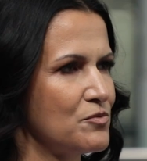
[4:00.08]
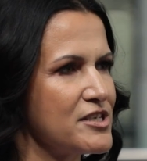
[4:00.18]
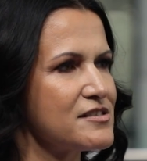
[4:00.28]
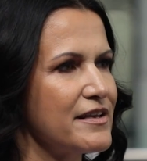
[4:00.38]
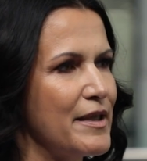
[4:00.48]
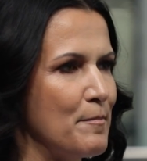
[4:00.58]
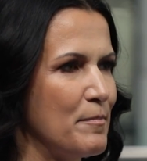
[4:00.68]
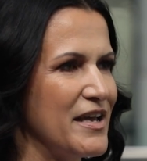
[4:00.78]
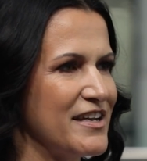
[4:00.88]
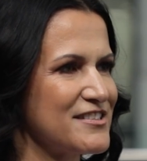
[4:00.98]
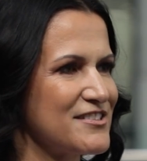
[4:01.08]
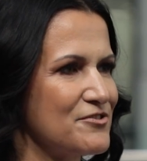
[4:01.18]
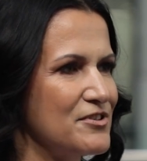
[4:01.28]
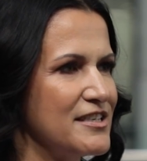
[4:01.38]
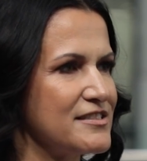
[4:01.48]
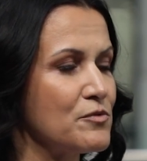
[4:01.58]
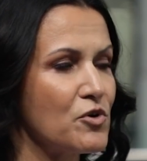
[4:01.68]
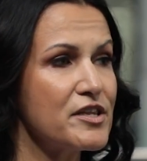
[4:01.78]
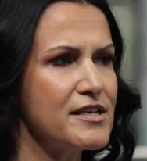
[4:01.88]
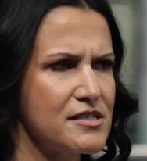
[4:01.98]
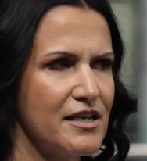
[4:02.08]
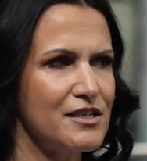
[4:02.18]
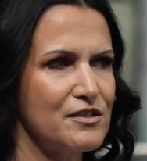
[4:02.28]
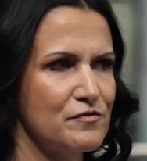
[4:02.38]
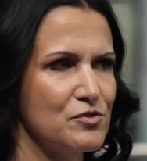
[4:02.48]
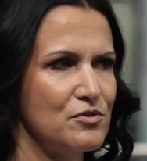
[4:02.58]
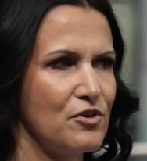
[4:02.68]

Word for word: what is the impact, right? And what are they taking it for?